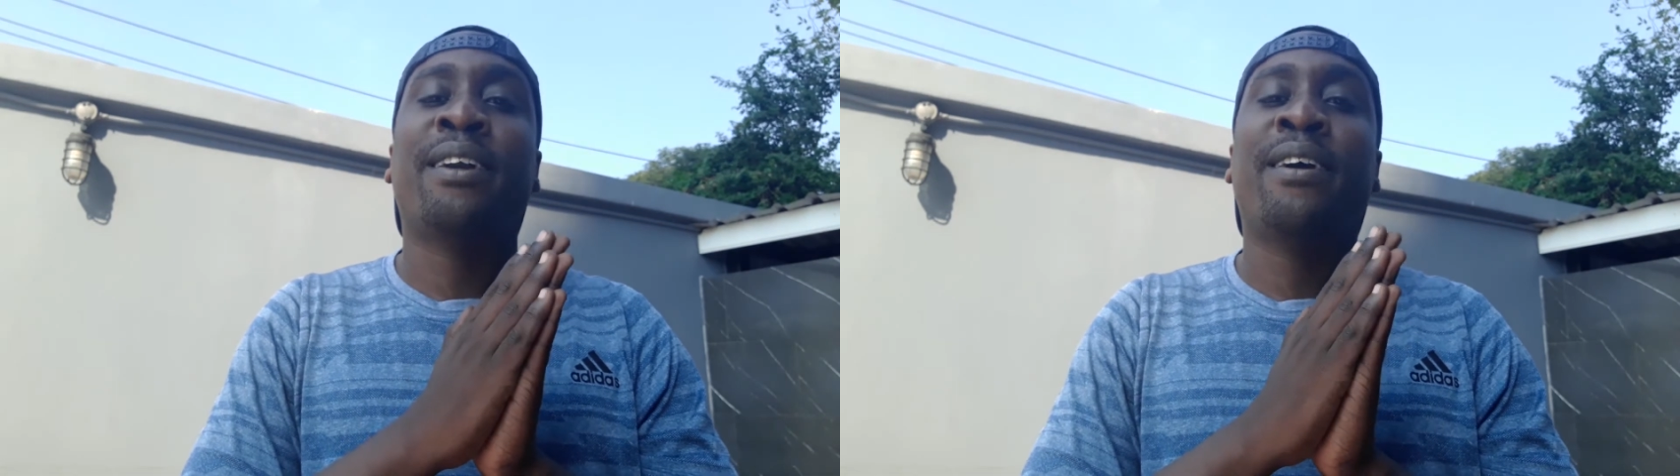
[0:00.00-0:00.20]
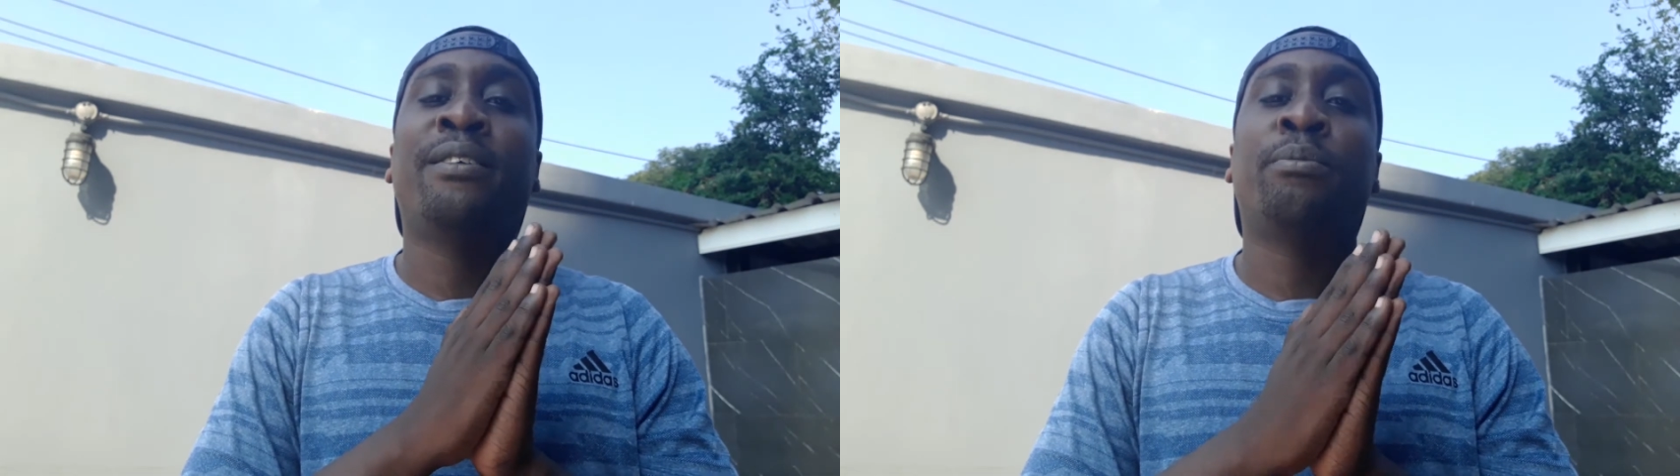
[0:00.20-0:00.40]

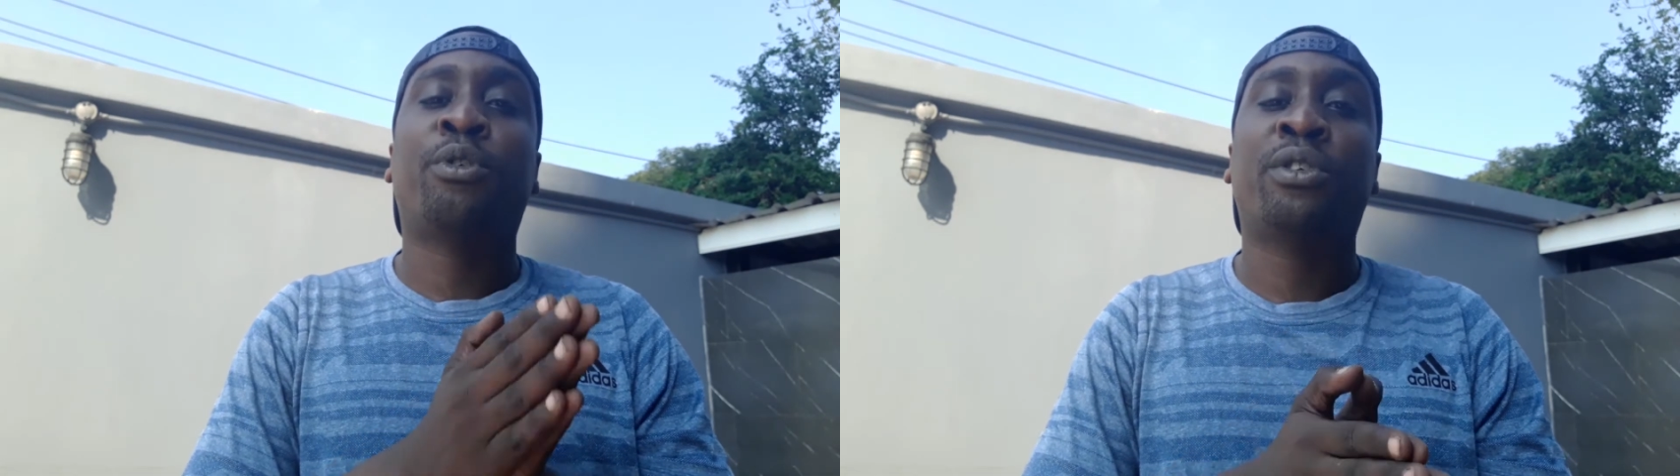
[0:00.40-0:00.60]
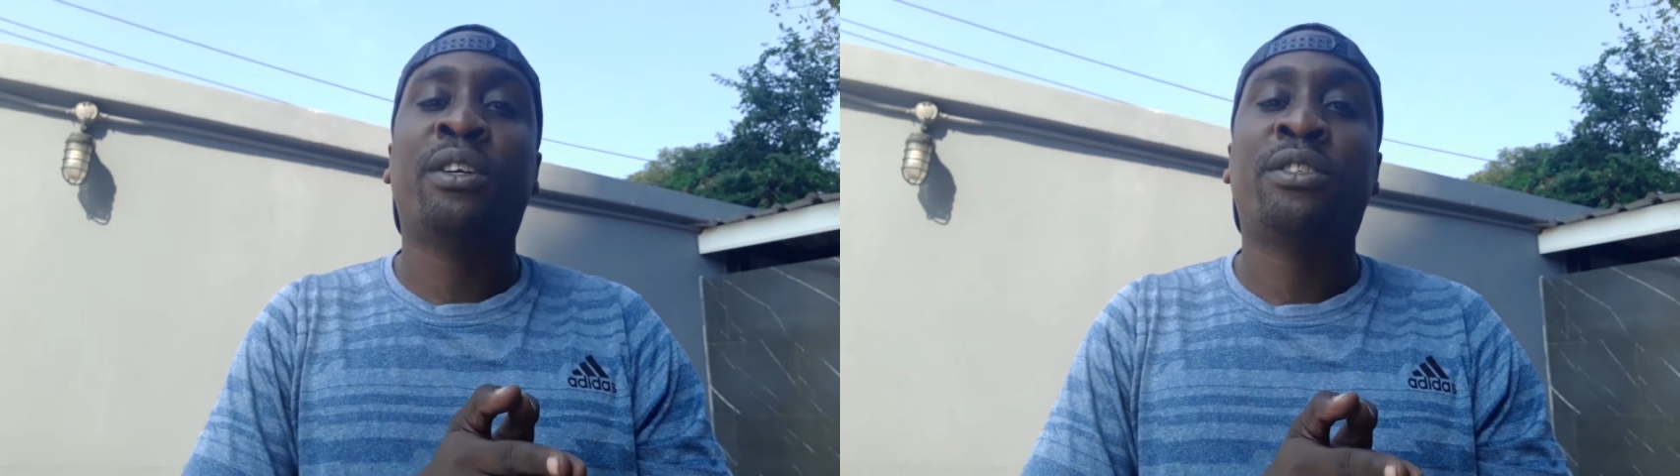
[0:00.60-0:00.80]

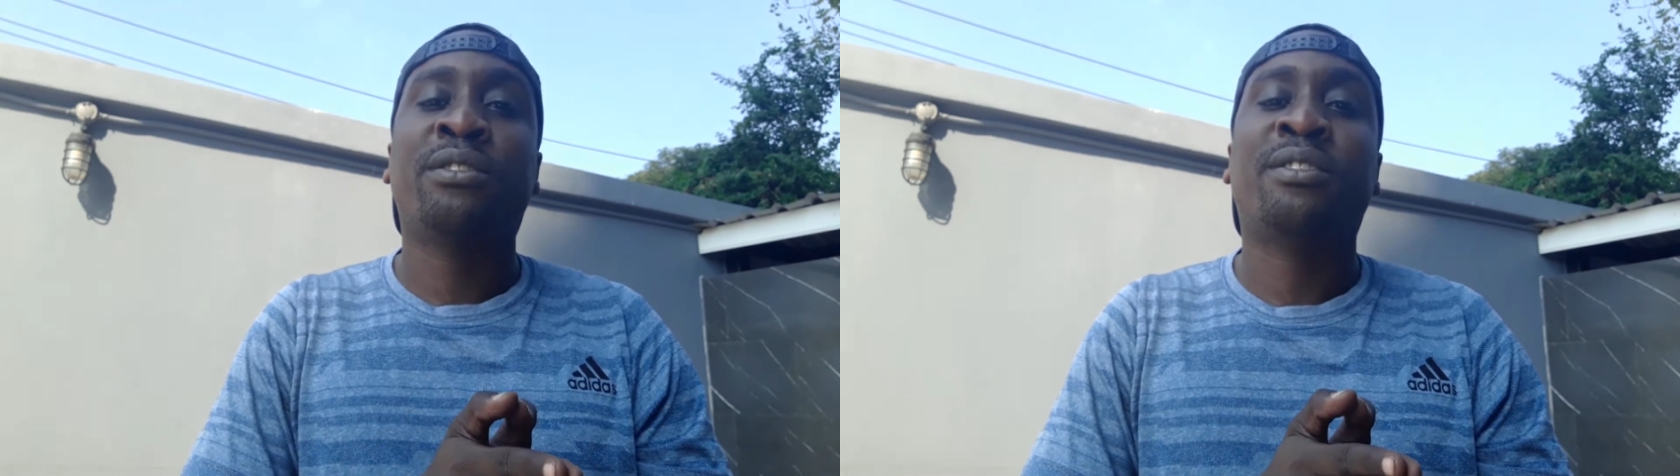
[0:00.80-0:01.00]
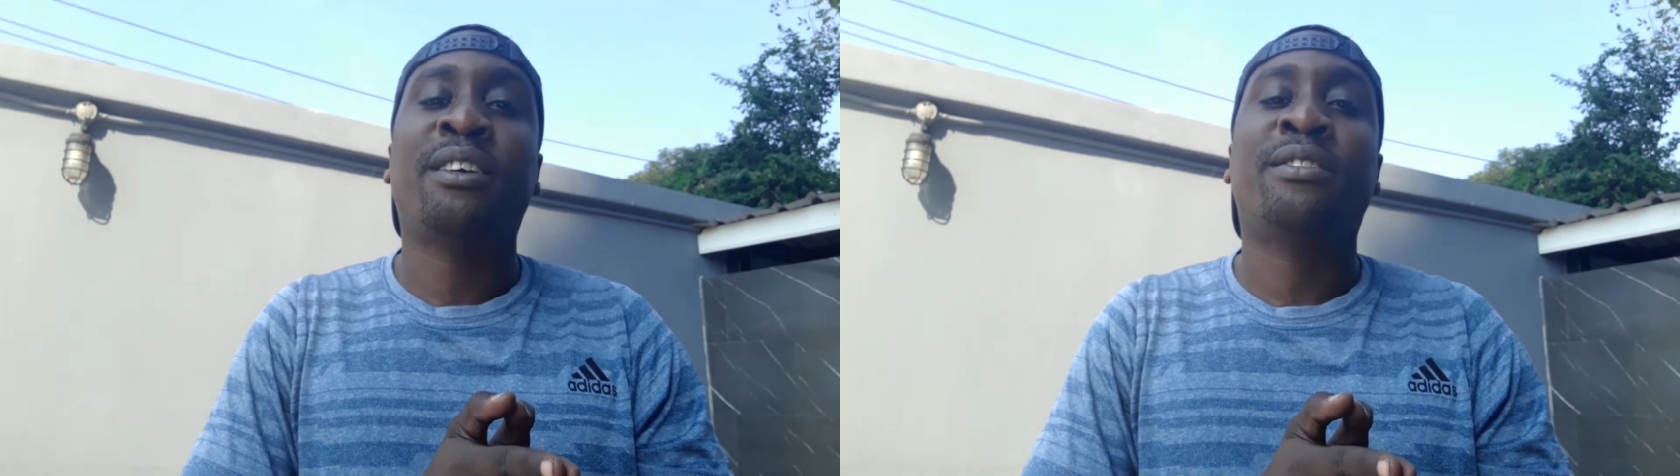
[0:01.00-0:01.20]

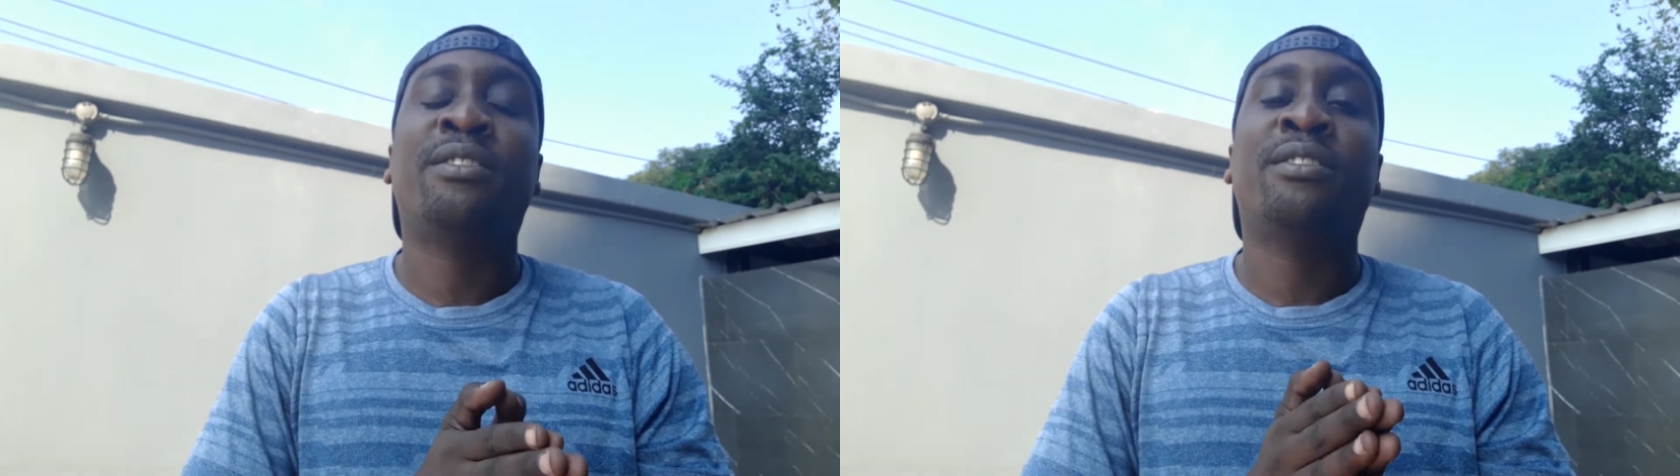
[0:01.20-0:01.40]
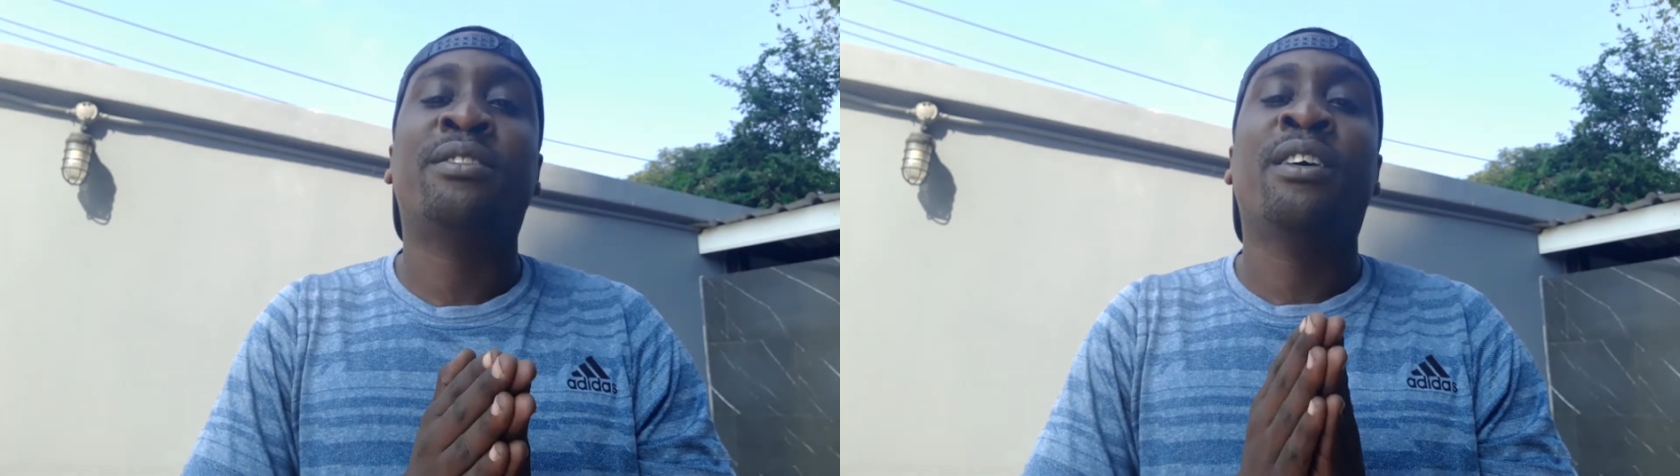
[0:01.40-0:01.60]
deportation
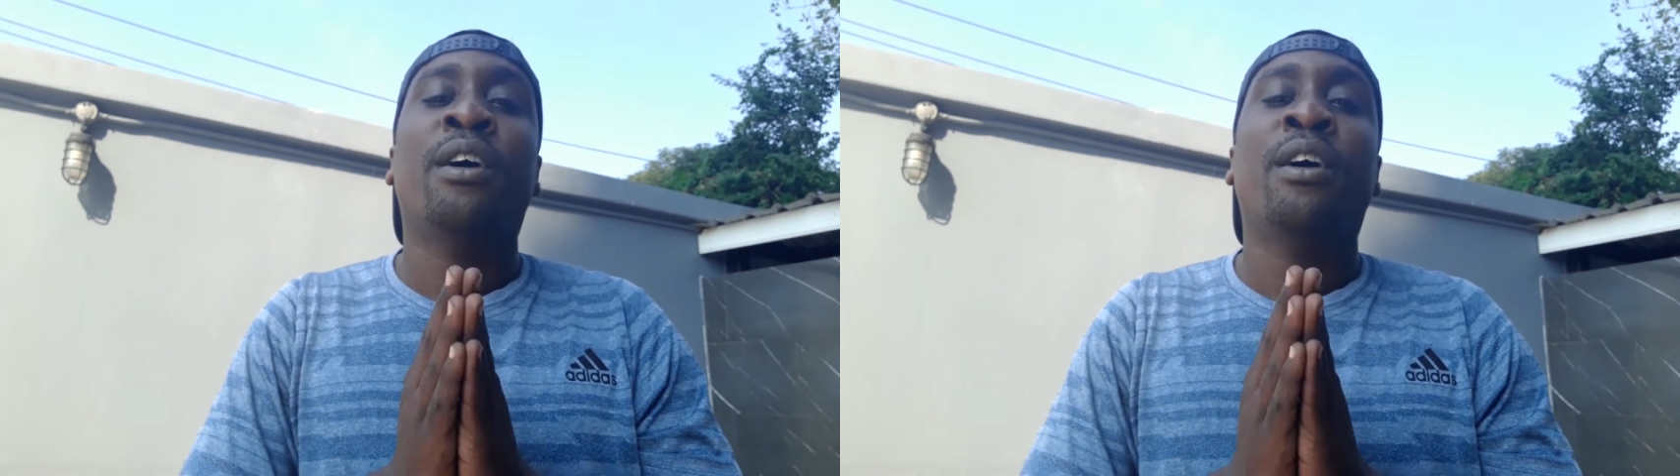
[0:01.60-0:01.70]
centers.